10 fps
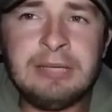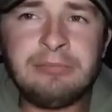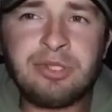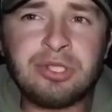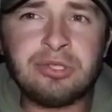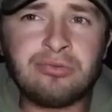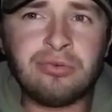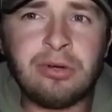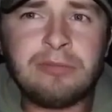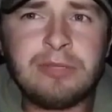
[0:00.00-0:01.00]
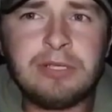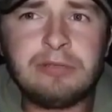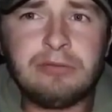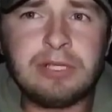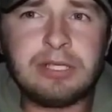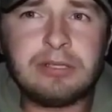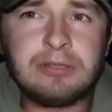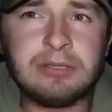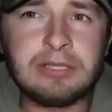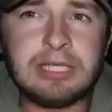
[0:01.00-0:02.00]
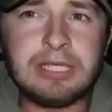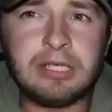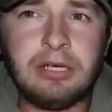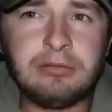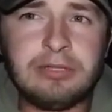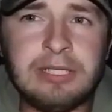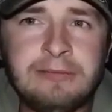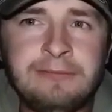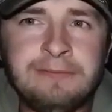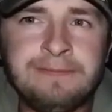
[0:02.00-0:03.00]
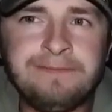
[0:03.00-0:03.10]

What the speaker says: Temperature's dropped. It's getting cold now.